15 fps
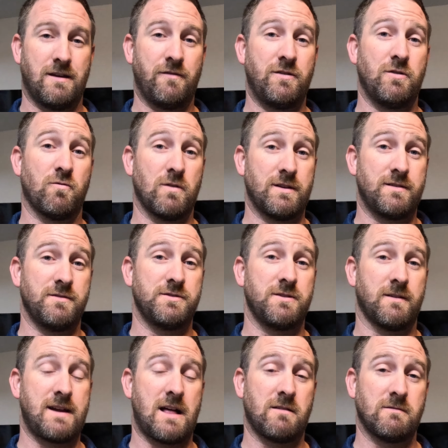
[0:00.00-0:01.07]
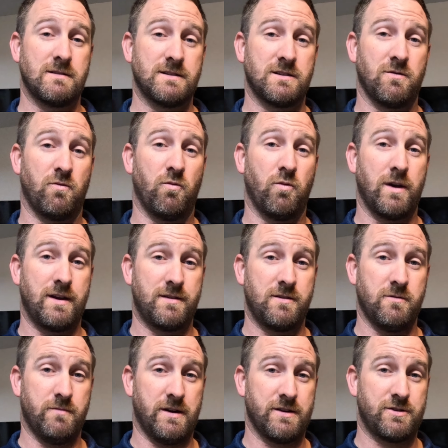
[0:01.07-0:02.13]
if you reduce your calories way
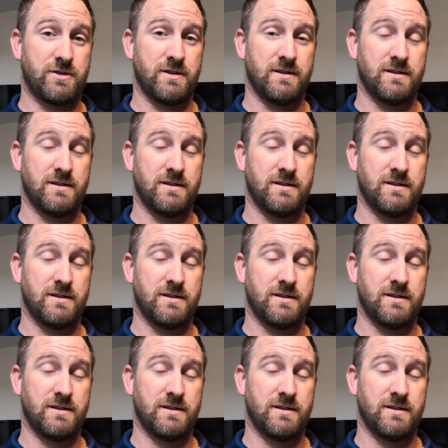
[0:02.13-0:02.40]
too much.